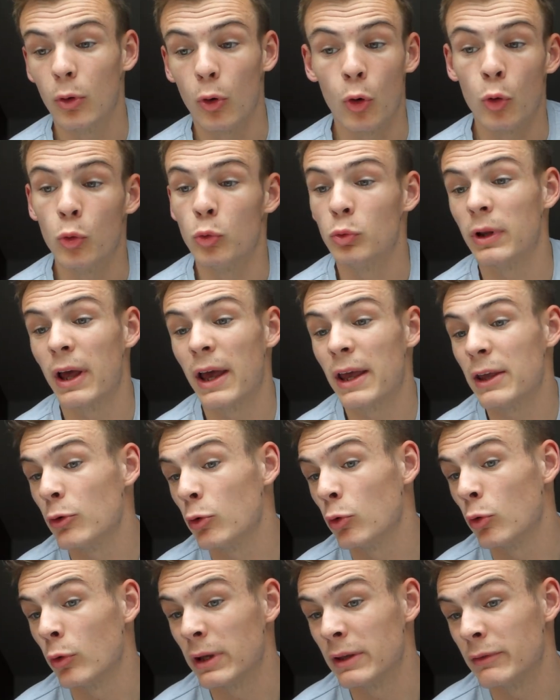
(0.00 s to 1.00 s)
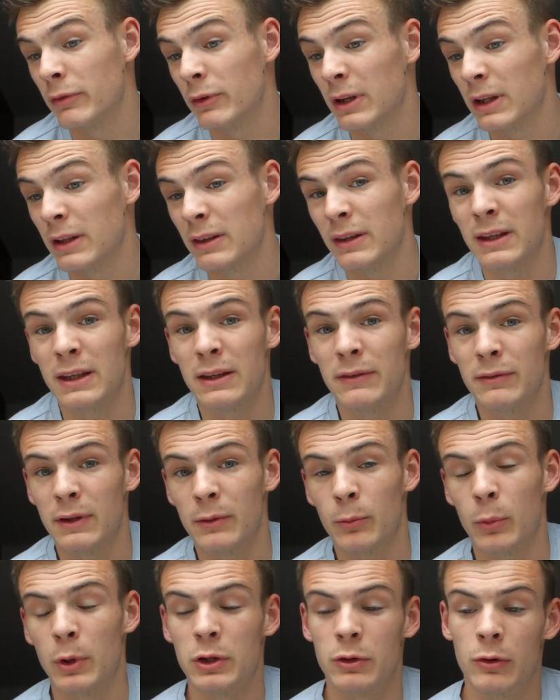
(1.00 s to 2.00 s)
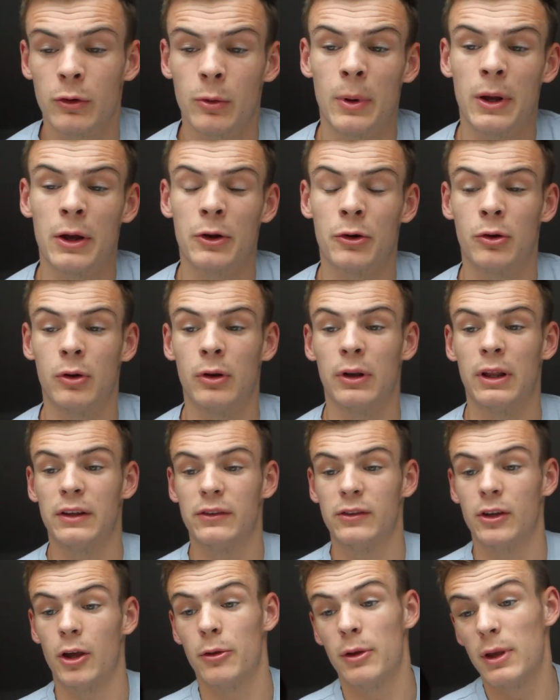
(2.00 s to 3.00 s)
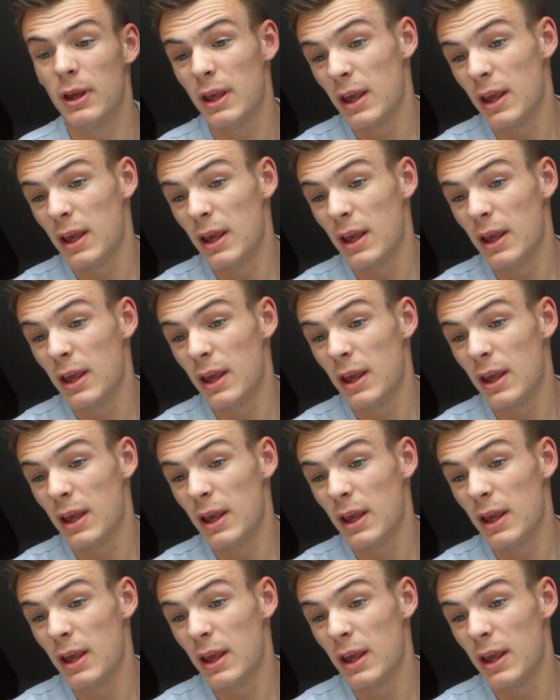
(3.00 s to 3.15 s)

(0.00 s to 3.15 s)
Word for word: all day, or even in the evening when you're away on holiday. So